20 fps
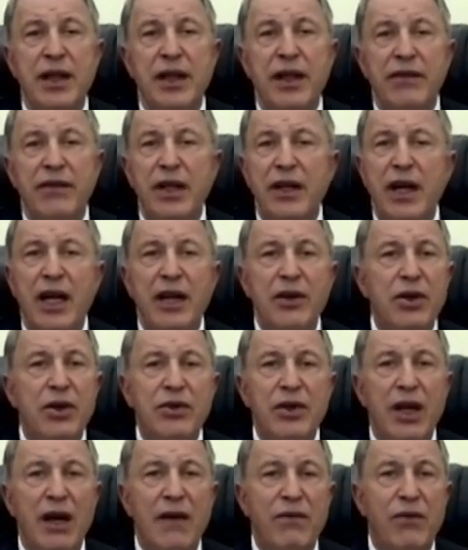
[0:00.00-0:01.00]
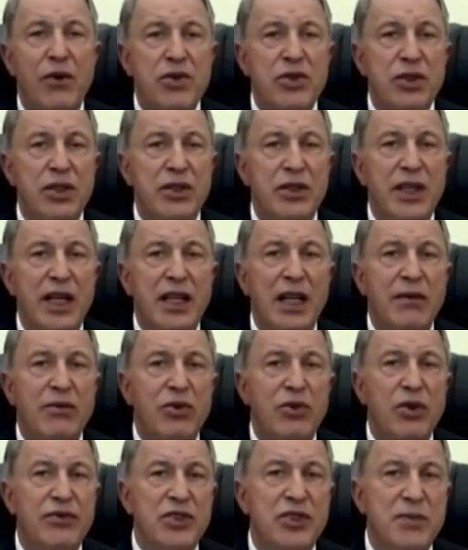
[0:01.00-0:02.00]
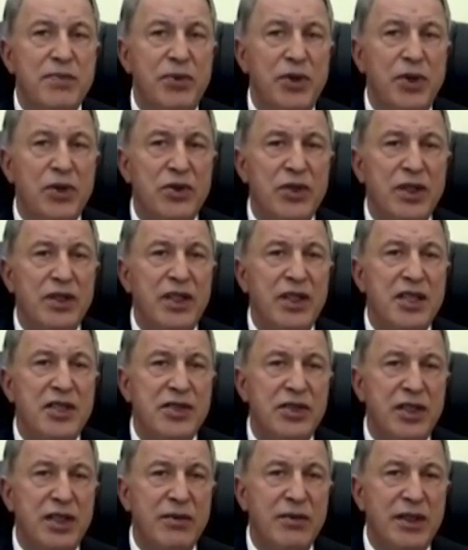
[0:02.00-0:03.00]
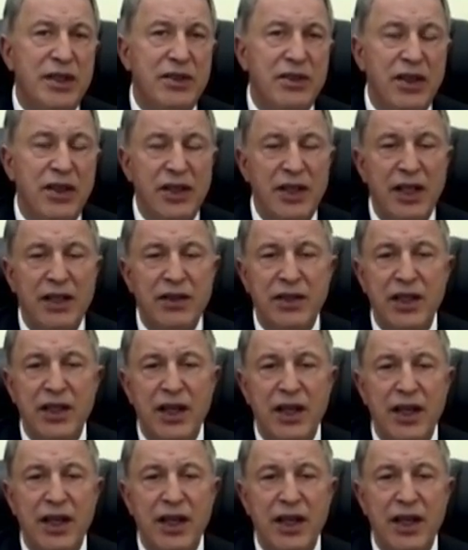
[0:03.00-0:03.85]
There are, unfortunately, a number of disputes in the Eastern Mediterranean